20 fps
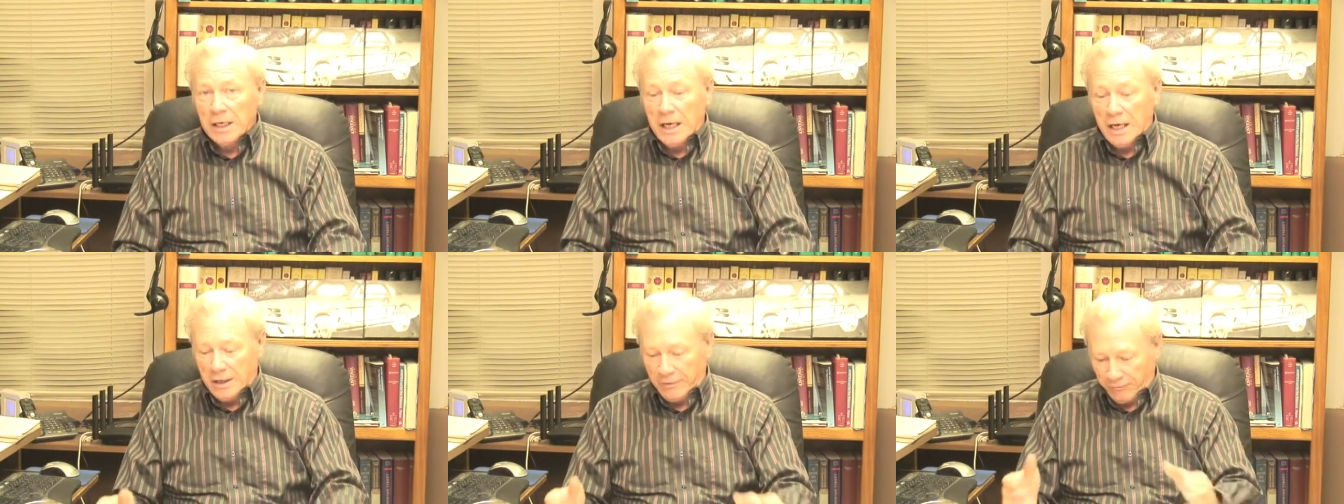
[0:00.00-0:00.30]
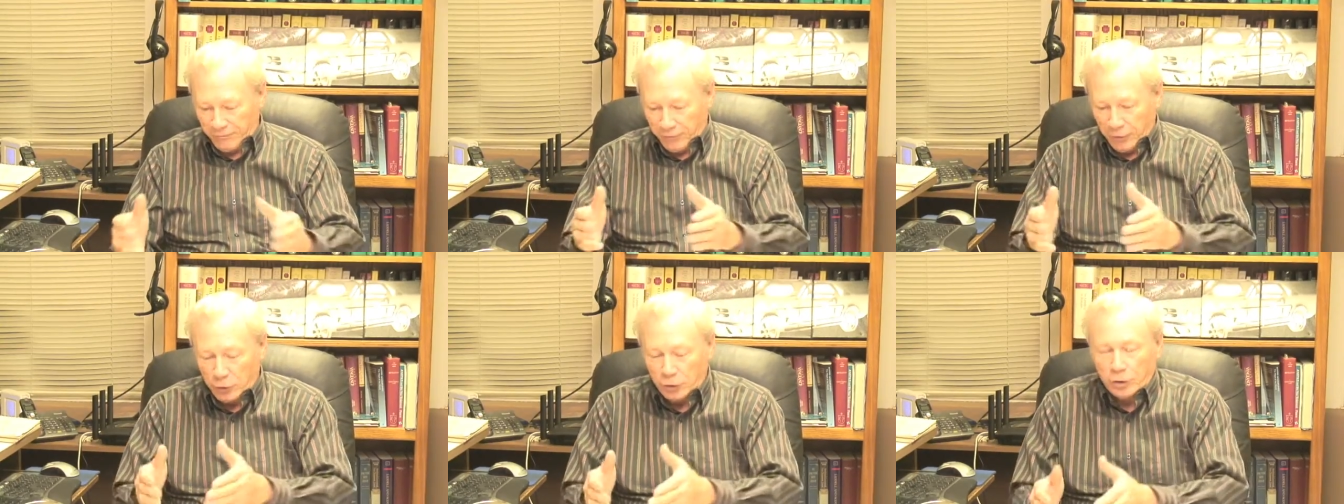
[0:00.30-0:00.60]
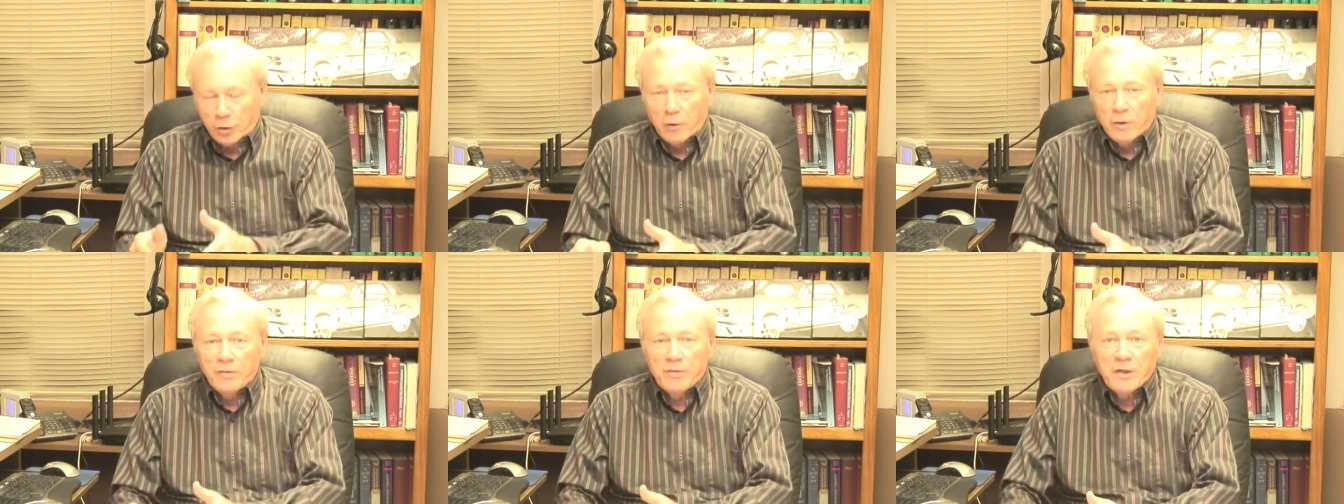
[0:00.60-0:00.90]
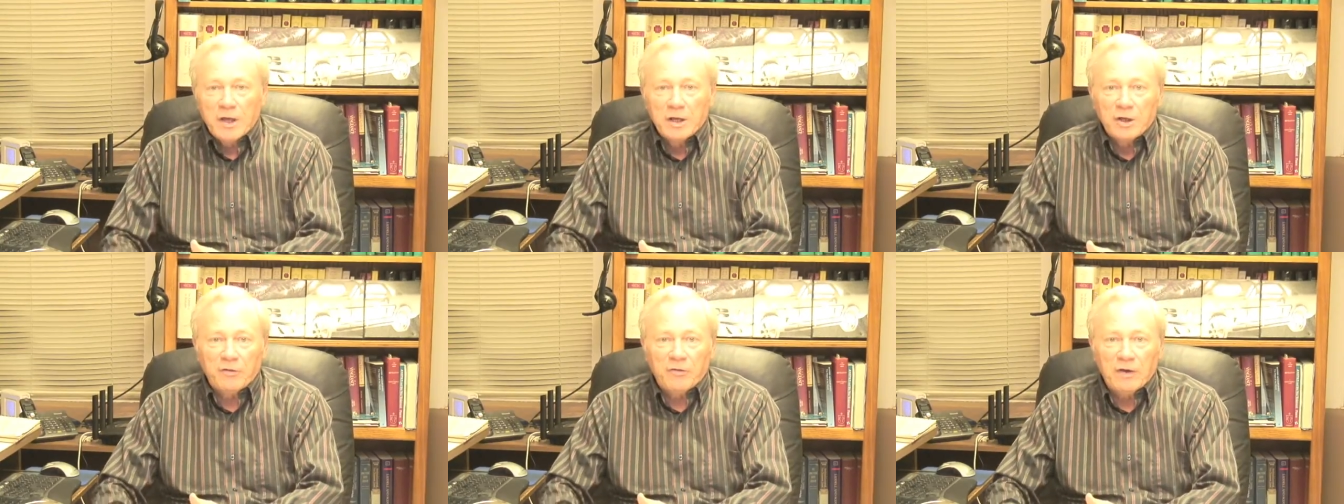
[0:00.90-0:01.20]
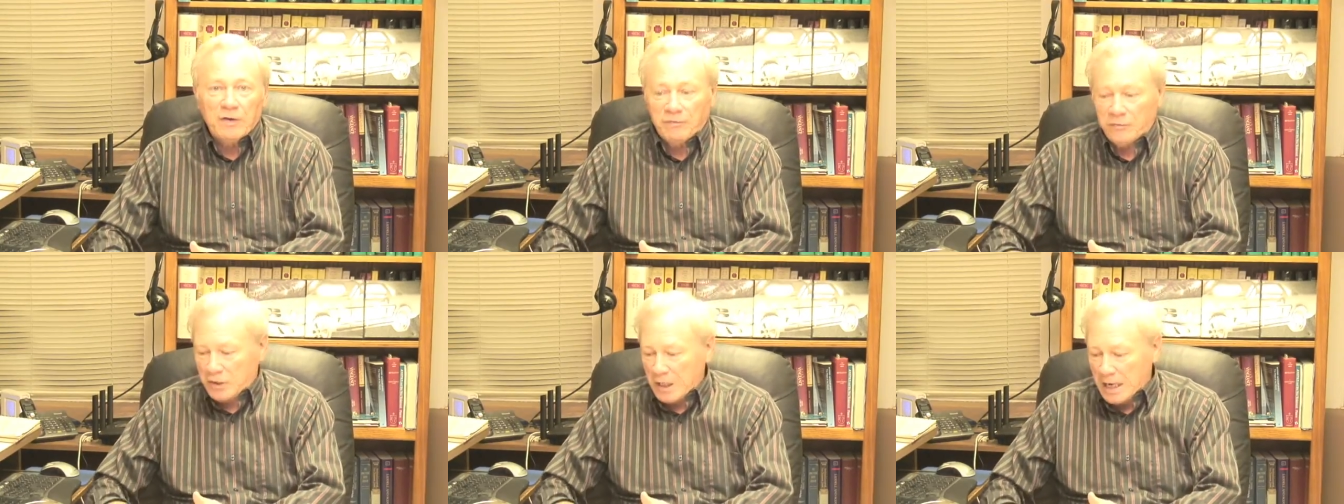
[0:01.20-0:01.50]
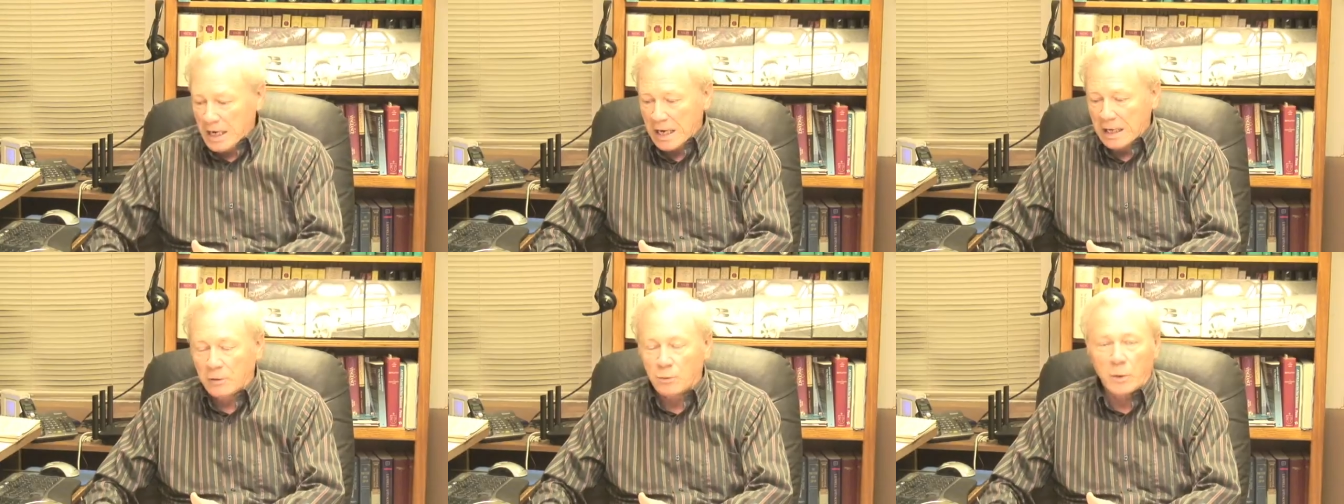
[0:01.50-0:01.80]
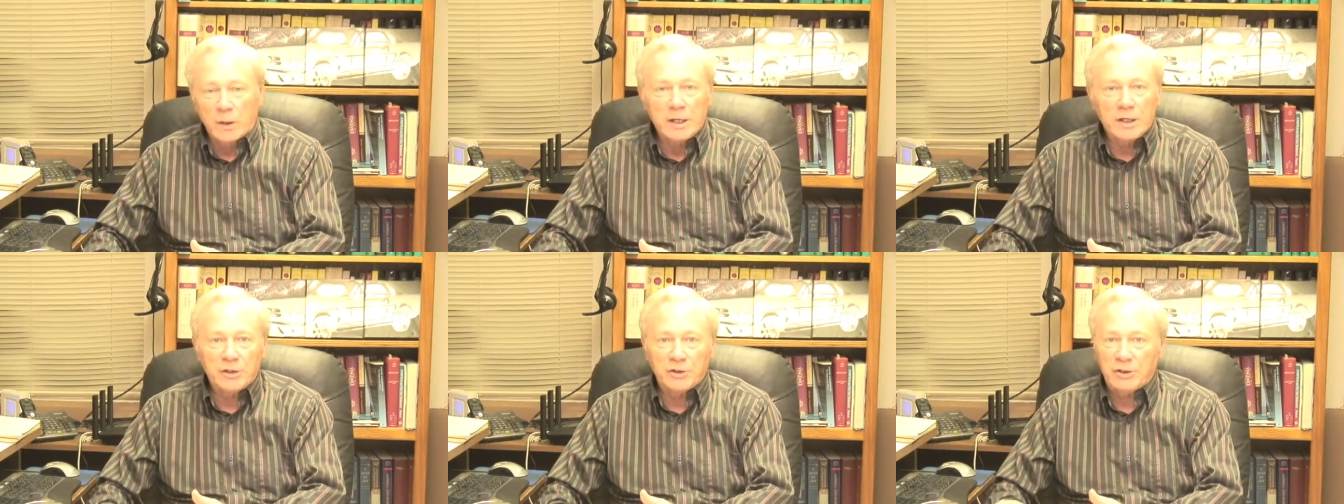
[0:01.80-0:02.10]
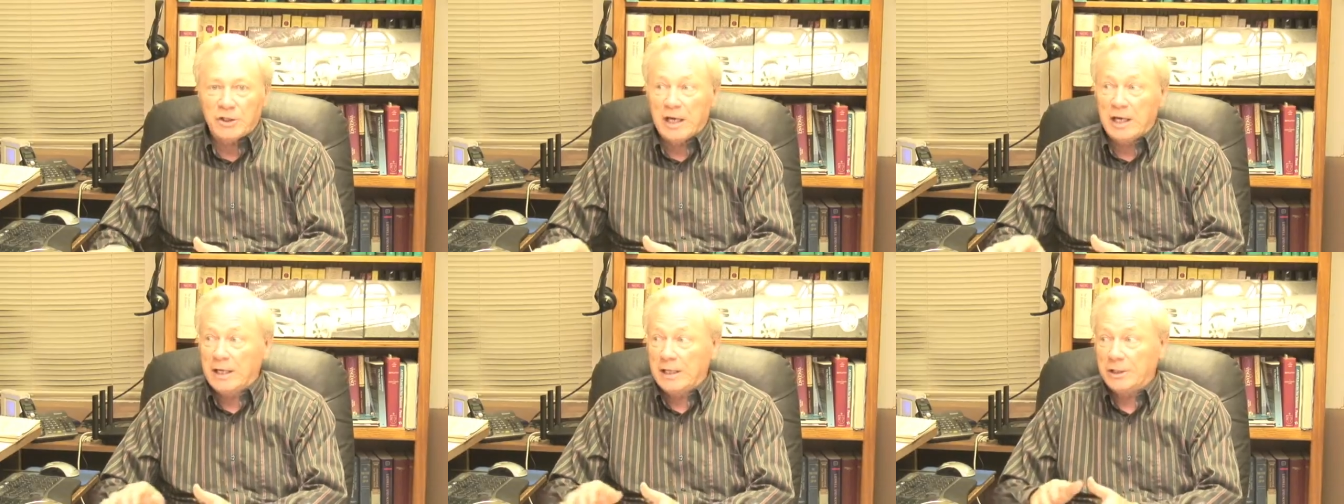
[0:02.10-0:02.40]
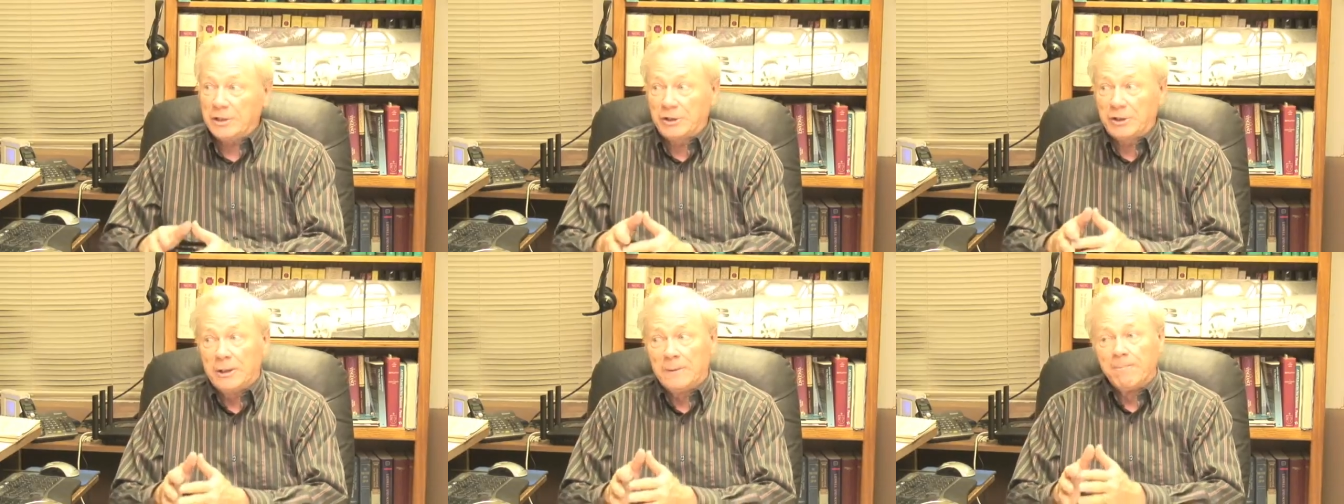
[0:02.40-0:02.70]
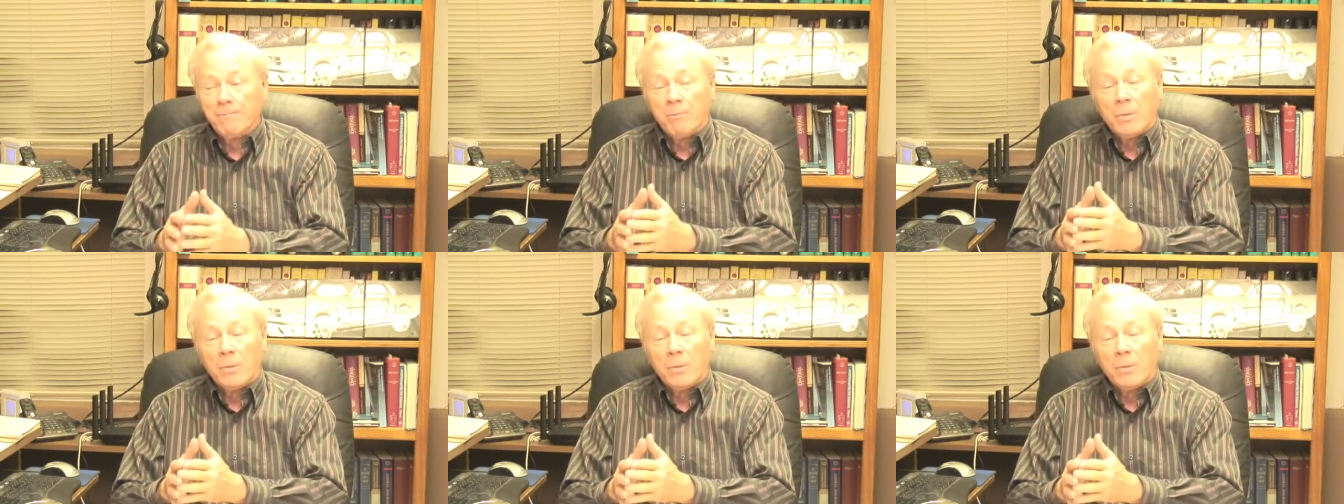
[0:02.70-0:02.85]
in 1 Corinthians 15 when he says,